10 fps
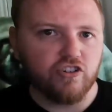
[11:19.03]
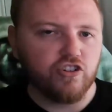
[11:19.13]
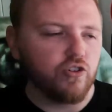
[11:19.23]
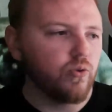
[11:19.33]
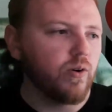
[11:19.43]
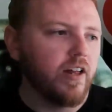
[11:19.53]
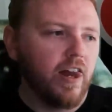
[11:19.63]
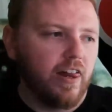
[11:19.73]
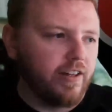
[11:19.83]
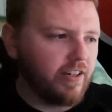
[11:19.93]
to,
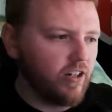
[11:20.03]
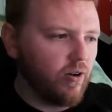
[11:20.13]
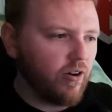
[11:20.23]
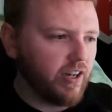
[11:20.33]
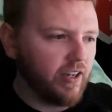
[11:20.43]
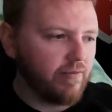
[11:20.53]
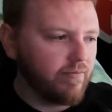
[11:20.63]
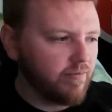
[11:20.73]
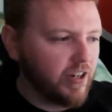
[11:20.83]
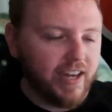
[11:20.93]
okay,
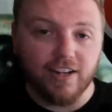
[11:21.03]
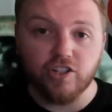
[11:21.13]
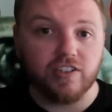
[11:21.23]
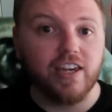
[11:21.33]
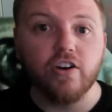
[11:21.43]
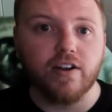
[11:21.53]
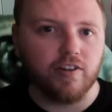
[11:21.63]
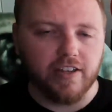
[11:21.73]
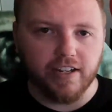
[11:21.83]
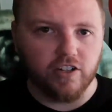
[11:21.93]
you can't just kill
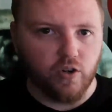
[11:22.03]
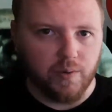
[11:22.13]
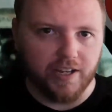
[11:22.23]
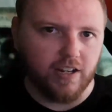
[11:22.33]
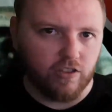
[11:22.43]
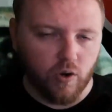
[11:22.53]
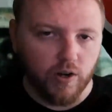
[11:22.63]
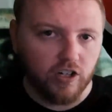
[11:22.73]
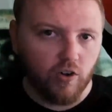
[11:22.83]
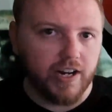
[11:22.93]
everything in a doorway. You can't throw a
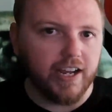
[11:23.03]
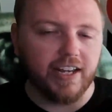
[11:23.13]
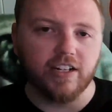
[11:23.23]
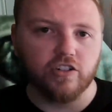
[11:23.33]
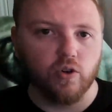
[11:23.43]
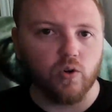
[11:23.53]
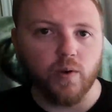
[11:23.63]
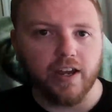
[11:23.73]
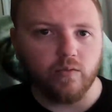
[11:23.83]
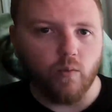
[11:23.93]
grenade in a
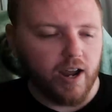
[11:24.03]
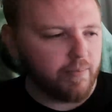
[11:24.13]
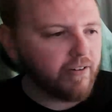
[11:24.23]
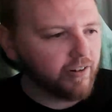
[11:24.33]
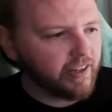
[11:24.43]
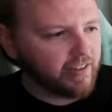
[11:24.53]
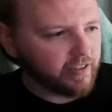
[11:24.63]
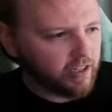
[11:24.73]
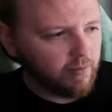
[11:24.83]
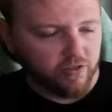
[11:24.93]
doorway and wipe everything as
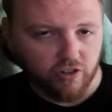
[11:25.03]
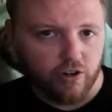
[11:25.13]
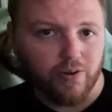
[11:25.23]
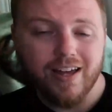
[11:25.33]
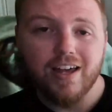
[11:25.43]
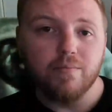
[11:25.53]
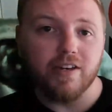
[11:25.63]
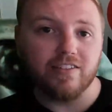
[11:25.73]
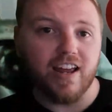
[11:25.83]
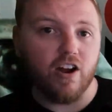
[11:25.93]
it comes through,
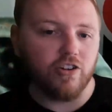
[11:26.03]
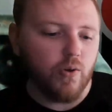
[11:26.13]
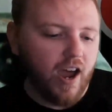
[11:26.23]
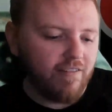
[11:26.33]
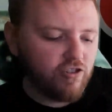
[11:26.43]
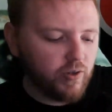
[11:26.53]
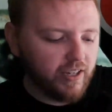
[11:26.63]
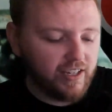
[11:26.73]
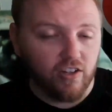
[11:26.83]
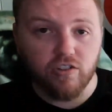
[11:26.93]
because now you have to get
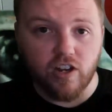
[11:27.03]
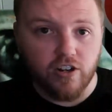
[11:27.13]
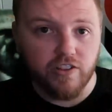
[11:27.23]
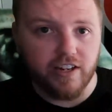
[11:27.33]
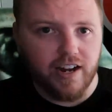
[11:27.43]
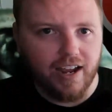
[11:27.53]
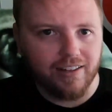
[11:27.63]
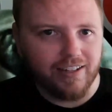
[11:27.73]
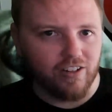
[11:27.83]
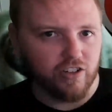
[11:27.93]
kills under the
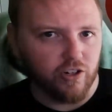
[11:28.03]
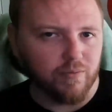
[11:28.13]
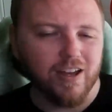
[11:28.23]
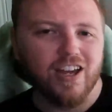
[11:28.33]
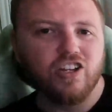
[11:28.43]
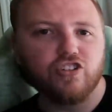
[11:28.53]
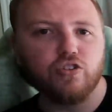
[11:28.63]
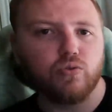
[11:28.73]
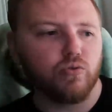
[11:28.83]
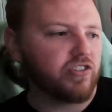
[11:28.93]
Annihilator totem
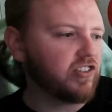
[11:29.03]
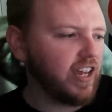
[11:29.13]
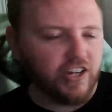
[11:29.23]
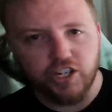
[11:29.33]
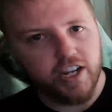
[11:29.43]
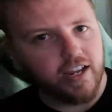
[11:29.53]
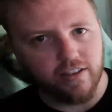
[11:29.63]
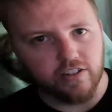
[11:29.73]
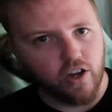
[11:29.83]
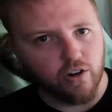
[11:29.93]
to satiate
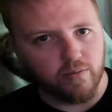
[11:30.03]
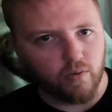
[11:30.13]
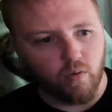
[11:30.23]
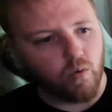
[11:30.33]
the totem or